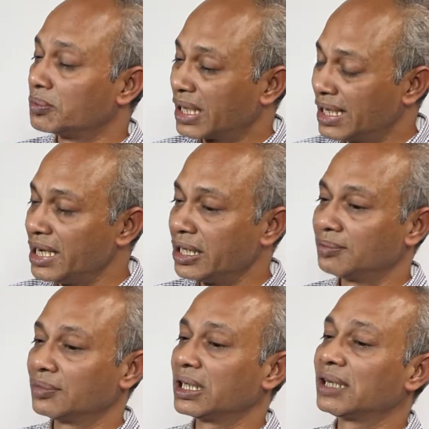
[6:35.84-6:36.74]
claim
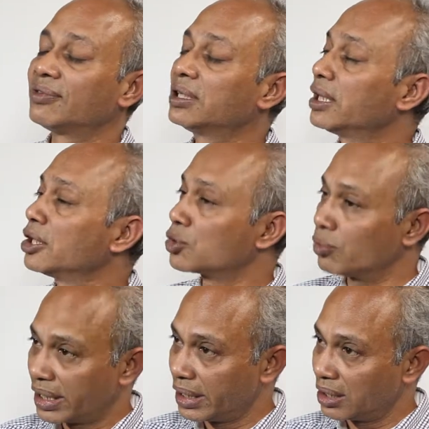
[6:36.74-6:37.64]
that everything is
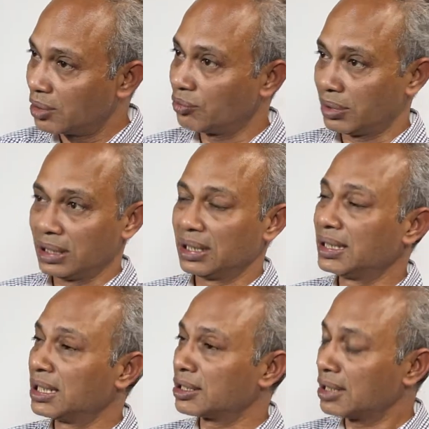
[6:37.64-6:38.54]
okay while
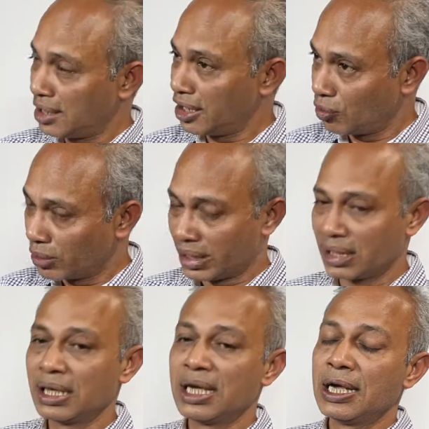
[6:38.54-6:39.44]
there is nothing okay,
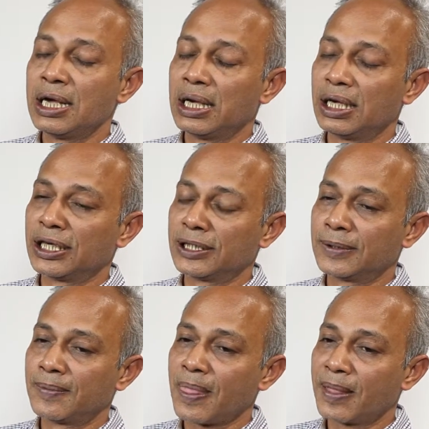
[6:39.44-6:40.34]

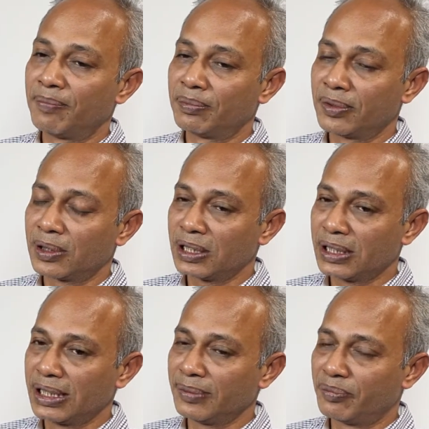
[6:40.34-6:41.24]
and
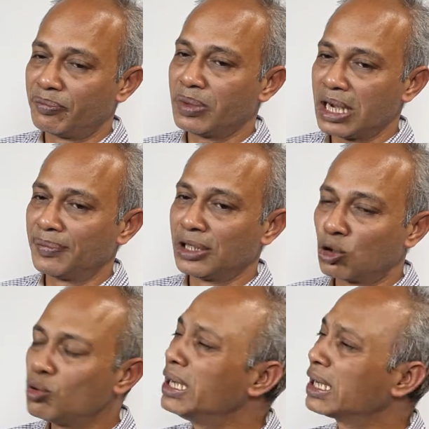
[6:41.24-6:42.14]
the
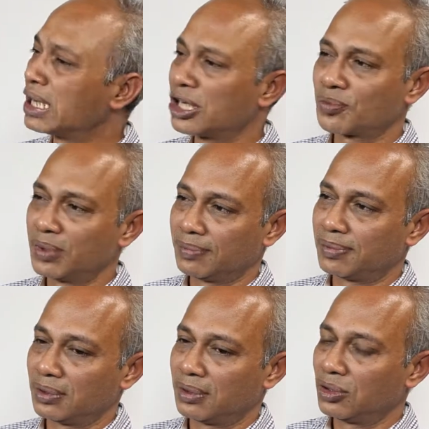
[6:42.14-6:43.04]
ruling class people
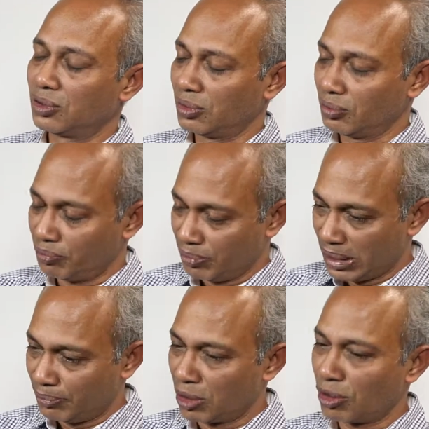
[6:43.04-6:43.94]

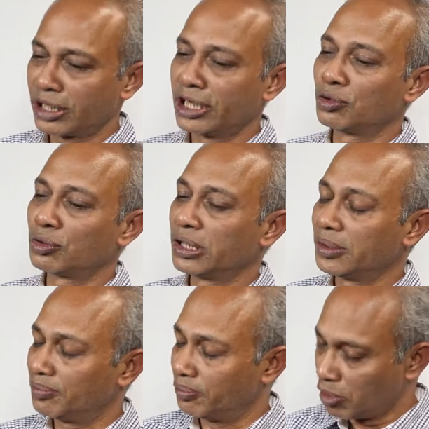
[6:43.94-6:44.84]
belonging to the
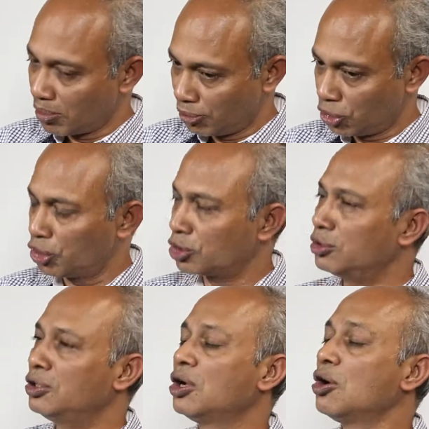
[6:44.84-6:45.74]

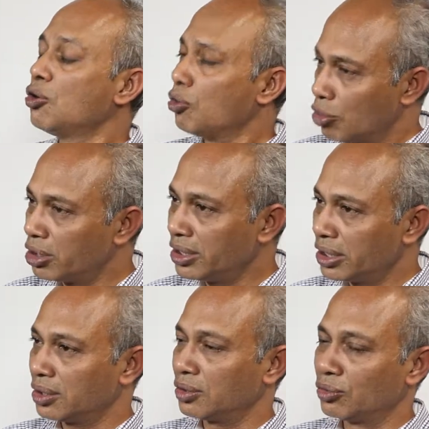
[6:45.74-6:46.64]
opposition or the
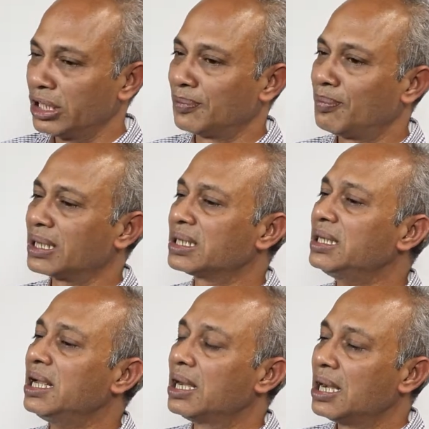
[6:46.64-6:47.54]
ruling
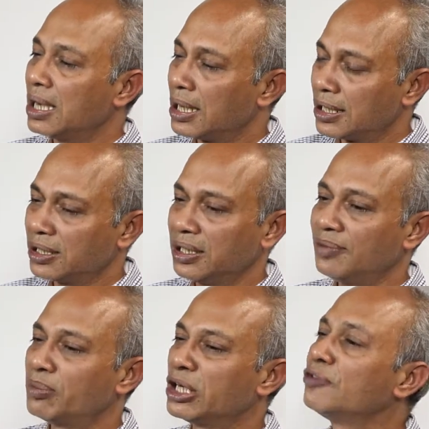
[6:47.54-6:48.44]
party are the
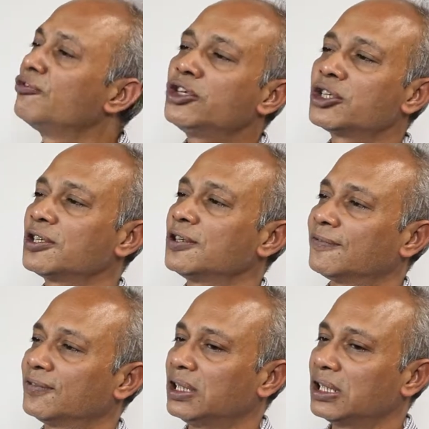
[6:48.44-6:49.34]
beneficiary
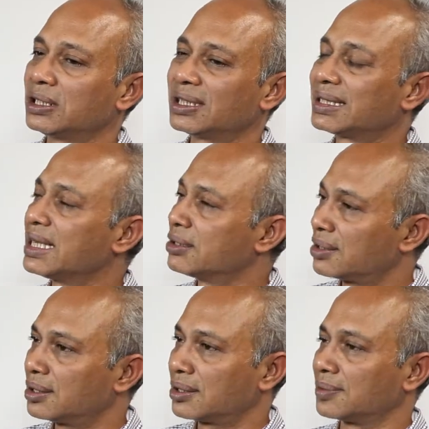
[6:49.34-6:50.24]
of the state
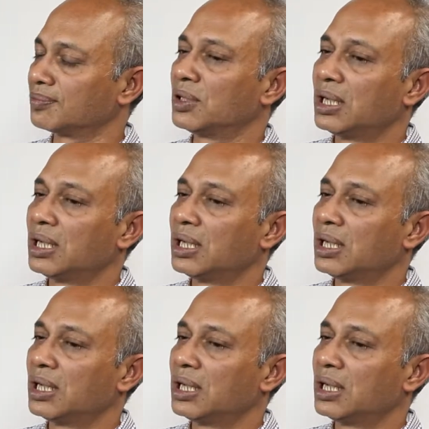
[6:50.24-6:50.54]
system,